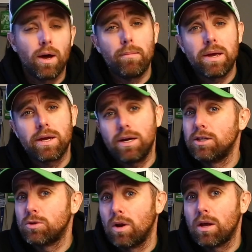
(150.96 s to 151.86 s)
and make it
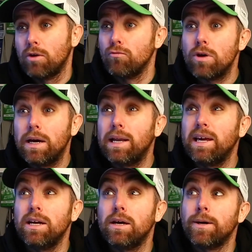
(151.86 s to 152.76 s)
into like a
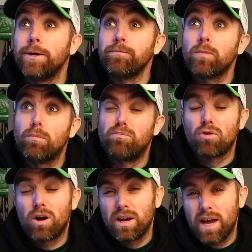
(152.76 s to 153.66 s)
really
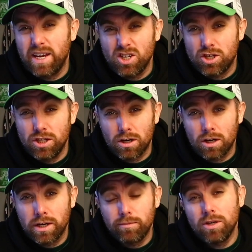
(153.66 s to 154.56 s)
bright
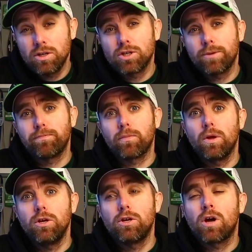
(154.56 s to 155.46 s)
HDR image,
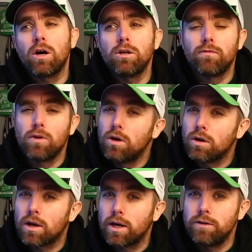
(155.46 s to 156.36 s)
you kind of
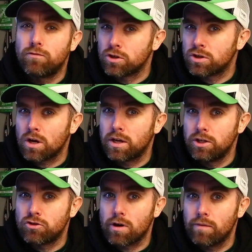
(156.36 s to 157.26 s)
look like you've just stuck an
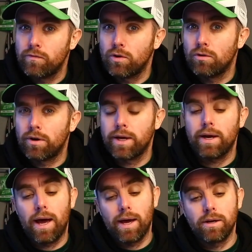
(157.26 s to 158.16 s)
Instagram filter on it,
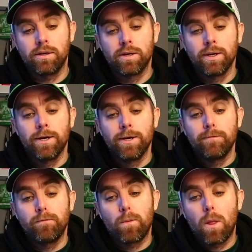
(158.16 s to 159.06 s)
and
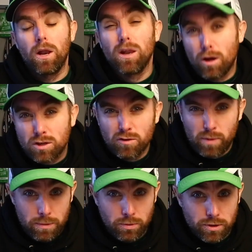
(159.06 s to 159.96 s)
lots of
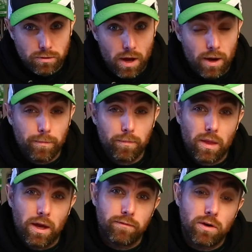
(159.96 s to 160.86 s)
people do that.
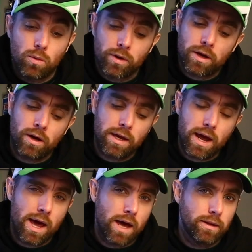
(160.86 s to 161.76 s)
And if you want to kind of get
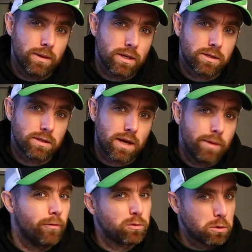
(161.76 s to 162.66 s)
ahead in this
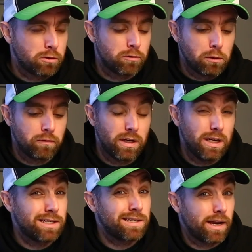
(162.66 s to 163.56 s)
game of sports photography, you
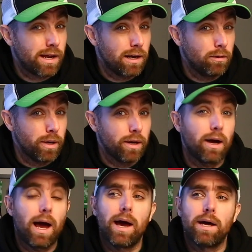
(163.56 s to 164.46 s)
need to stand out a little bit
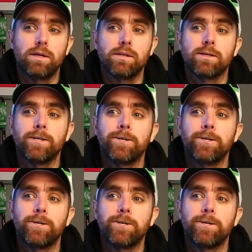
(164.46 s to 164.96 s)
and